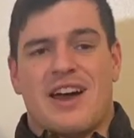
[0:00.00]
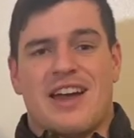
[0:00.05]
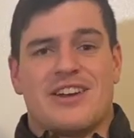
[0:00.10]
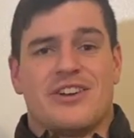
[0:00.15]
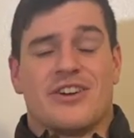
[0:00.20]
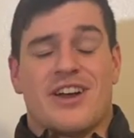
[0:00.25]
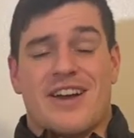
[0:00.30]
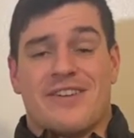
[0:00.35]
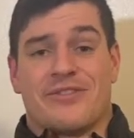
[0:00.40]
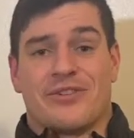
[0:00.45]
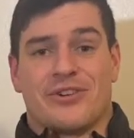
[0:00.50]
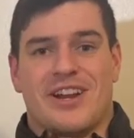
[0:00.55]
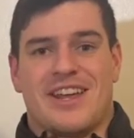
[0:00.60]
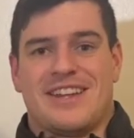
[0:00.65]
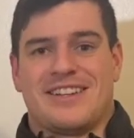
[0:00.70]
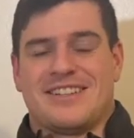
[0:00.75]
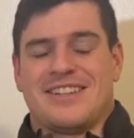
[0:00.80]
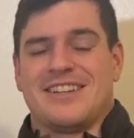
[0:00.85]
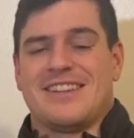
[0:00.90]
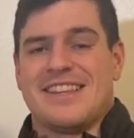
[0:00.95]
your effort
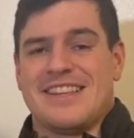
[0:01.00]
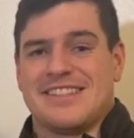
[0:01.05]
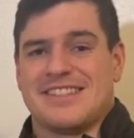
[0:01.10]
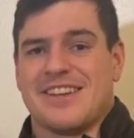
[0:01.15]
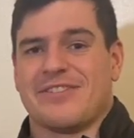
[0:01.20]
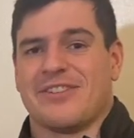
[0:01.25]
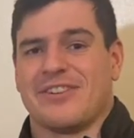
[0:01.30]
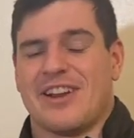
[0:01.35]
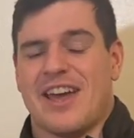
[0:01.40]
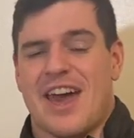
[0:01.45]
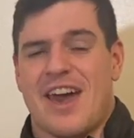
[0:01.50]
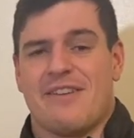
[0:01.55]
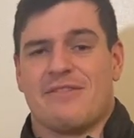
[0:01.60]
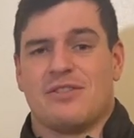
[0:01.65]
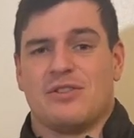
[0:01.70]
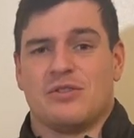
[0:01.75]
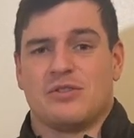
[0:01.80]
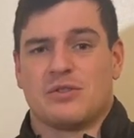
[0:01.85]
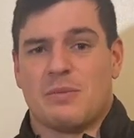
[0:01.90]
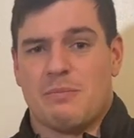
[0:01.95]
into these different
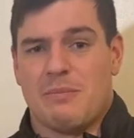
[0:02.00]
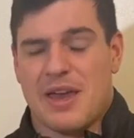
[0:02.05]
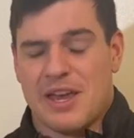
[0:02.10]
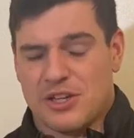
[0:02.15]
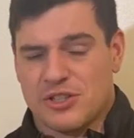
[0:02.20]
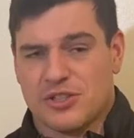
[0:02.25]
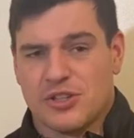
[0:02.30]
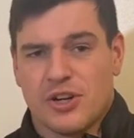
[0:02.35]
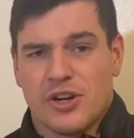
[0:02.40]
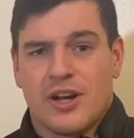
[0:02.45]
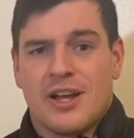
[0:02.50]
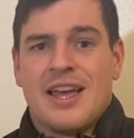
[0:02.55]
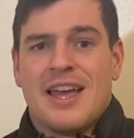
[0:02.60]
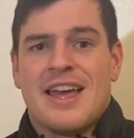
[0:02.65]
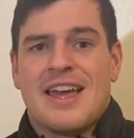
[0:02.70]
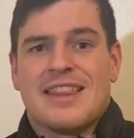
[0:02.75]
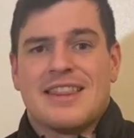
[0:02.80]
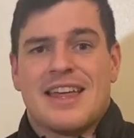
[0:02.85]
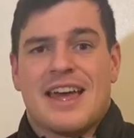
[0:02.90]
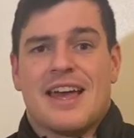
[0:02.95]
avenues. Make sure
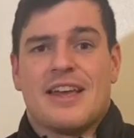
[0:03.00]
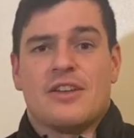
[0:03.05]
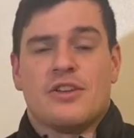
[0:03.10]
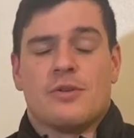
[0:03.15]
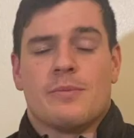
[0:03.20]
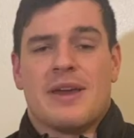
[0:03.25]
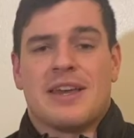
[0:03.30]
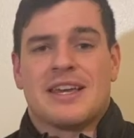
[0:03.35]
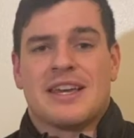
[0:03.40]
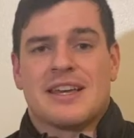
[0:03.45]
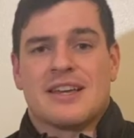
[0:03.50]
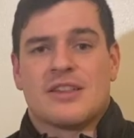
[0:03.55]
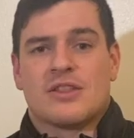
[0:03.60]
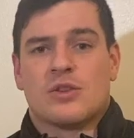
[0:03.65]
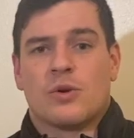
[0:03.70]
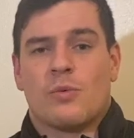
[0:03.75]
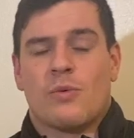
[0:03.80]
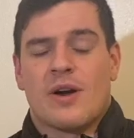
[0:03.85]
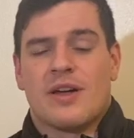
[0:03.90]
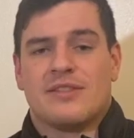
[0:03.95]
that you're making
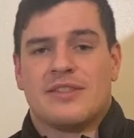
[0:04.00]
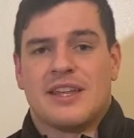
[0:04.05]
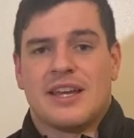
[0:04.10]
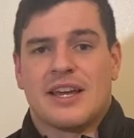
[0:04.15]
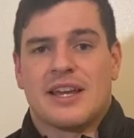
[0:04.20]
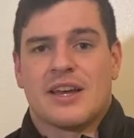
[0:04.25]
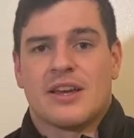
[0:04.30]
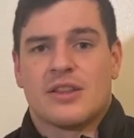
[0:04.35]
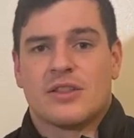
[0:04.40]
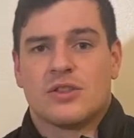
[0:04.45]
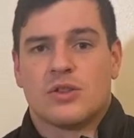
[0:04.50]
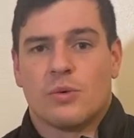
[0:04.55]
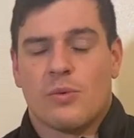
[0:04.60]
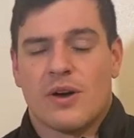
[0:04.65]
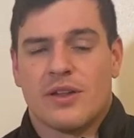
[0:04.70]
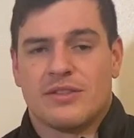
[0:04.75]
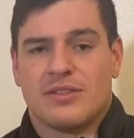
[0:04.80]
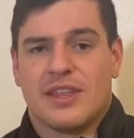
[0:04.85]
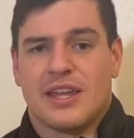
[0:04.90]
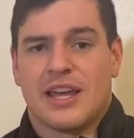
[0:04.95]
the one thing the
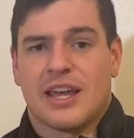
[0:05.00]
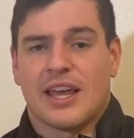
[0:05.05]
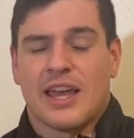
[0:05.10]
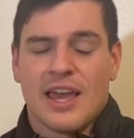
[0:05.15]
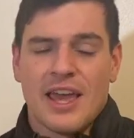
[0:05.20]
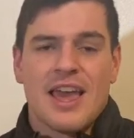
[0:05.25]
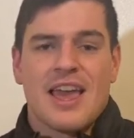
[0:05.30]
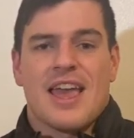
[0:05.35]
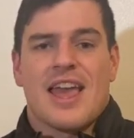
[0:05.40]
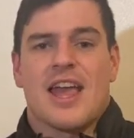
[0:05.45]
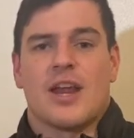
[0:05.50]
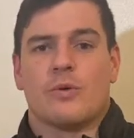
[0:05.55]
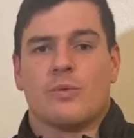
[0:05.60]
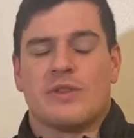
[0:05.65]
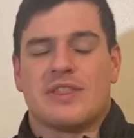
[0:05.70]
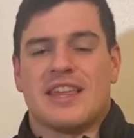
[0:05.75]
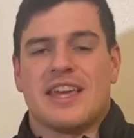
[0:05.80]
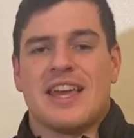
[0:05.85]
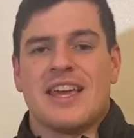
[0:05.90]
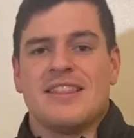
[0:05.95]
one thing. And
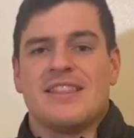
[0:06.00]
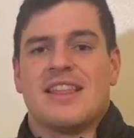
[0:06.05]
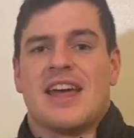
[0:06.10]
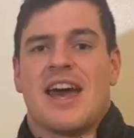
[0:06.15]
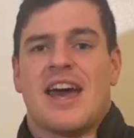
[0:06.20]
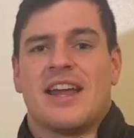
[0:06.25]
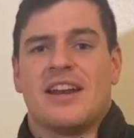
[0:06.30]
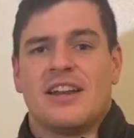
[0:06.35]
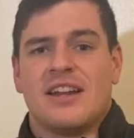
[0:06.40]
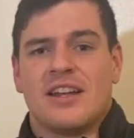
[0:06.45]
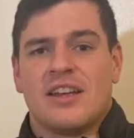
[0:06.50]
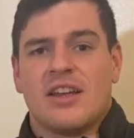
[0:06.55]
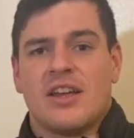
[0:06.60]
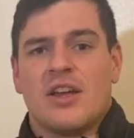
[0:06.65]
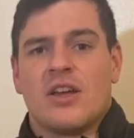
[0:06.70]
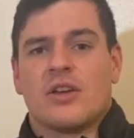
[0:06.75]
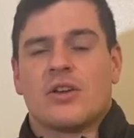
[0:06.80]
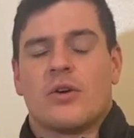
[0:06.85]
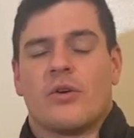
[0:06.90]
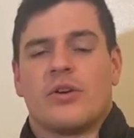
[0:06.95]
within that,
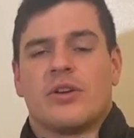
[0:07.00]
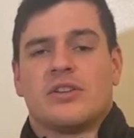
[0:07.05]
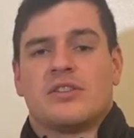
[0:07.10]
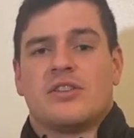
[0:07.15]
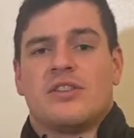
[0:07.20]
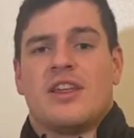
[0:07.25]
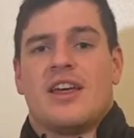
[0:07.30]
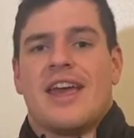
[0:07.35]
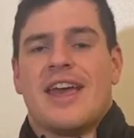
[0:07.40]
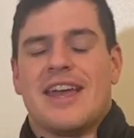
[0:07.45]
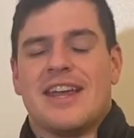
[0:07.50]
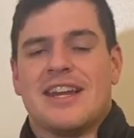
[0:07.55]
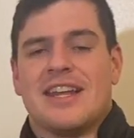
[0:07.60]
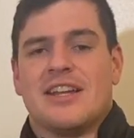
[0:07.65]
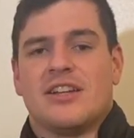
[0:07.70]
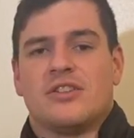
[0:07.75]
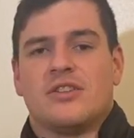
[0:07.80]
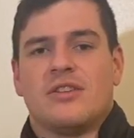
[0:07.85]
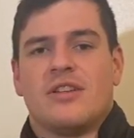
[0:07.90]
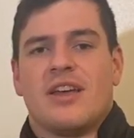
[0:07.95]
going to the
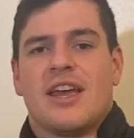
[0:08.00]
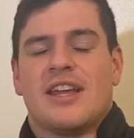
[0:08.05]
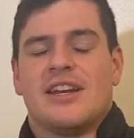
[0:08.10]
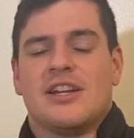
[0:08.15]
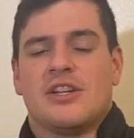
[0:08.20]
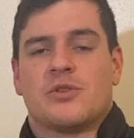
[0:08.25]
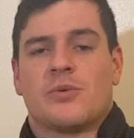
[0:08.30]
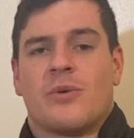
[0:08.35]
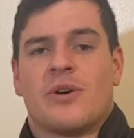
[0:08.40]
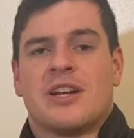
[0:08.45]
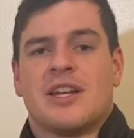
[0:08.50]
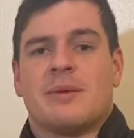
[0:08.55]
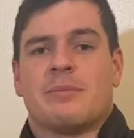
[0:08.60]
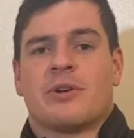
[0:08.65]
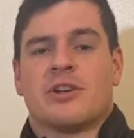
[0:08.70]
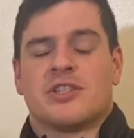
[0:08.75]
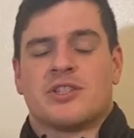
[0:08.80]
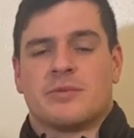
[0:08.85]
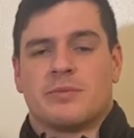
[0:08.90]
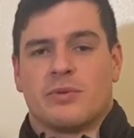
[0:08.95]
80-20
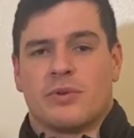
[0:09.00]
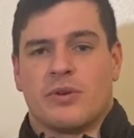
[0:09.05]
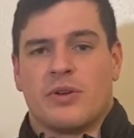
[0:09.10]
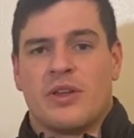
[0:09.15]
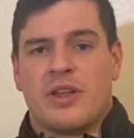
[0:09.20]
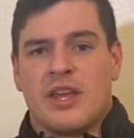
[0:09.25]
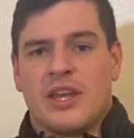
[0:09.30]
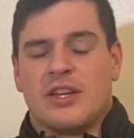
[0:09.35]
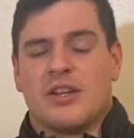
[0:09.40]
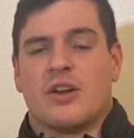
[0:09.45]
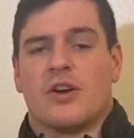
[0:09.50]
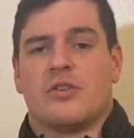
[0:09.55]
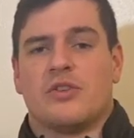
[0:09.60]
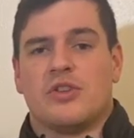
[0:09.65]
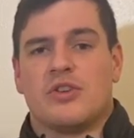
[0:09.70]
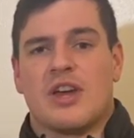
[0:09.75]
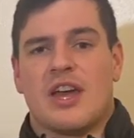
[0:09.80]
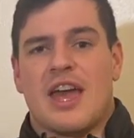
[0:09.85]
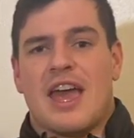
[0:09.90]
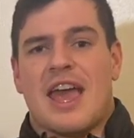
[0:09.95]
principle,
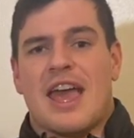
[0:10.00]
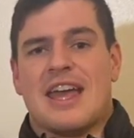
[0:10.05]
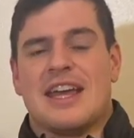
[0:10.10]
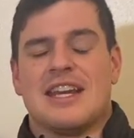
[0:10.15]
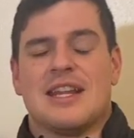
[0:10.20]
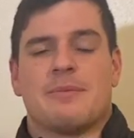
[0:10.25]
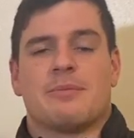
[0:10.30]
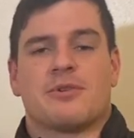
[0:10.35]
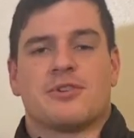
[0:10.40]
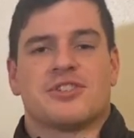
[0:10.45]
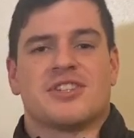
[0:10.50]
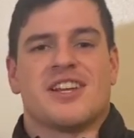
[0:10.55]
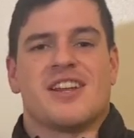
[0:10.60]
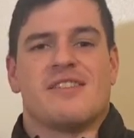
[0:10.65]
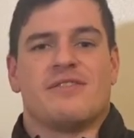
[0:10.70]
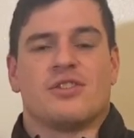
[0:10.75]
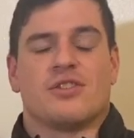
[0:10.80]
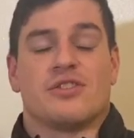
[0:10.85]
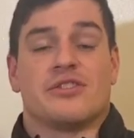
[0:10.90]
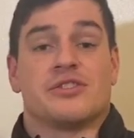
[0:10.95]
you get 80%
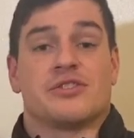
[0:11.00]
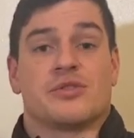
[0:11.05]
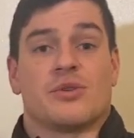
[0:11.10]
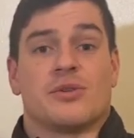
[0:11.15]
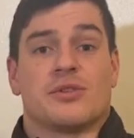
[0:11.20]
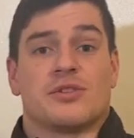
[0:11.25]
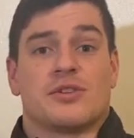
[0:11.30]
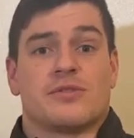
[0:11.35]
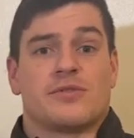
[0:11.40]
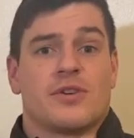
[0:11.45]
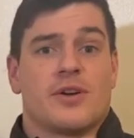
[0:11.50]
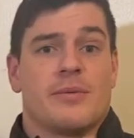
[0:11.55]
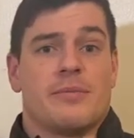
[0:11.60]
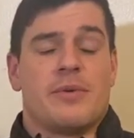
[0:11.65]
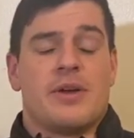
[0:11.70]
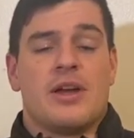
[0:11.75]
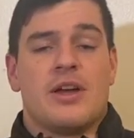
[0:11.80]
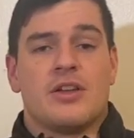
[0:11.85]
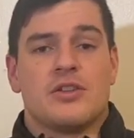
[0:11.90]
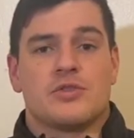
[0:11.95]
of your results from
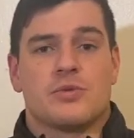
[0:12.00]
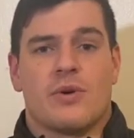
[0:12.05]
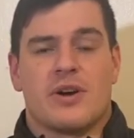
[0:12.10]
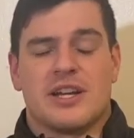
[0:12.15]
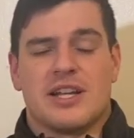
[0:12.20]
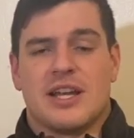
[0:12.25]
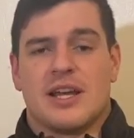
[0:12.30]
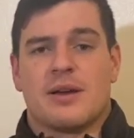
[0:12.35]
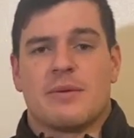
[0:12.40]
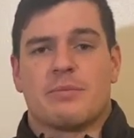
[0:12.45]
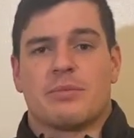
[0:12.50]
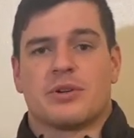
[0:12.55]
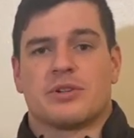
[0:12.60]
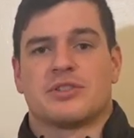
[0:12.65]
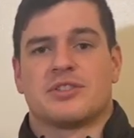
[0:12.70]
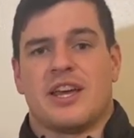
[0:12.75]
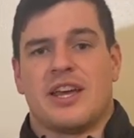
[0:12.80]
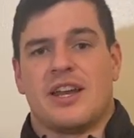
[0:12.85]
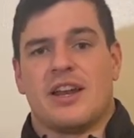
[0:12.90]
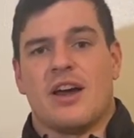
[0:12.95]

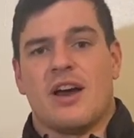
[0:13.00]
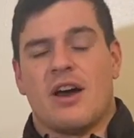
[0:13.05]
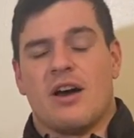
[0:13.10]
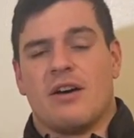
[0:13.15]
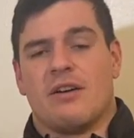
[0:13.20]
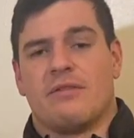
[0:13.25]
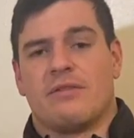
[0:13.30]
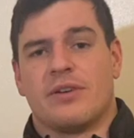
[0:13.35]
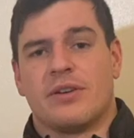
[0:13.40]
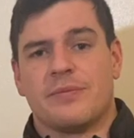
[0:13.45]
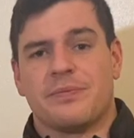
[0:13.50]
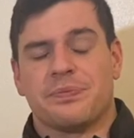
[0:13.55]
20% of